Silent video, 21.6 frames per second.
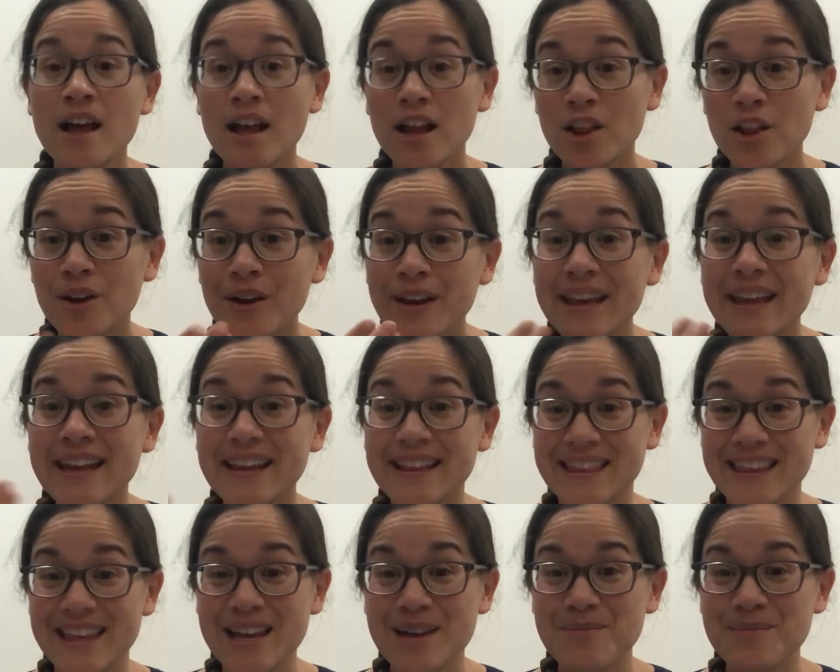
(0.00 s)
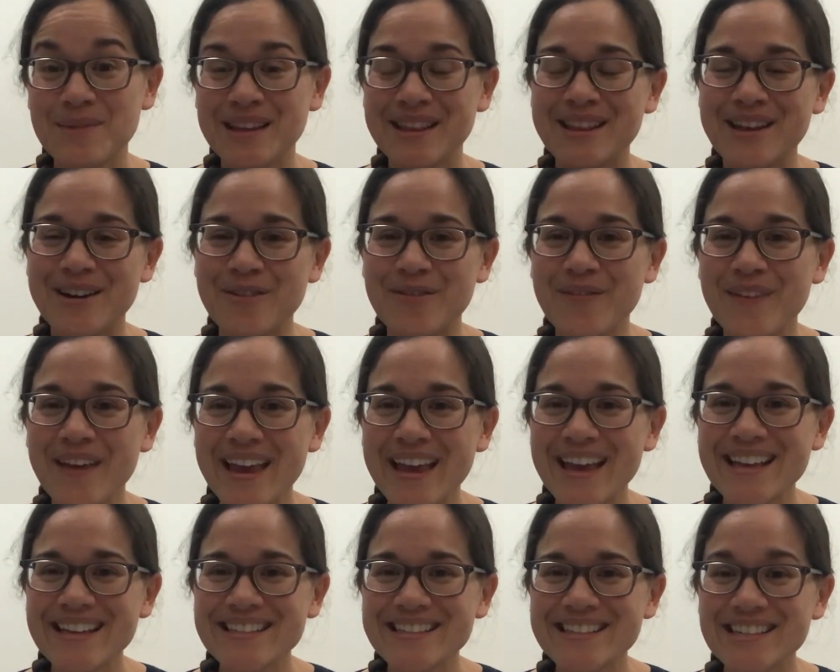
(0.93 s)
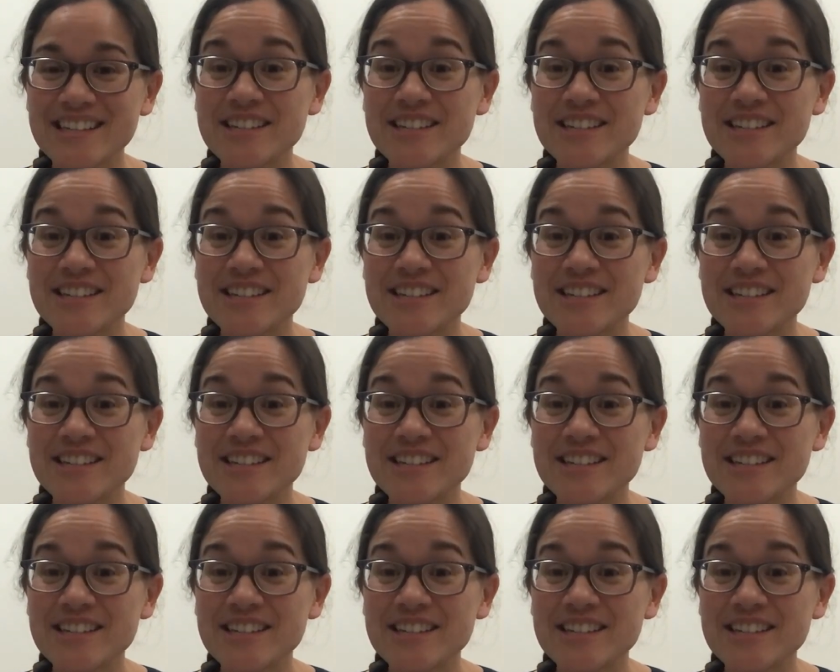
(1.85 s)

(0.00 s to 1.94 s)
looking at them in their face,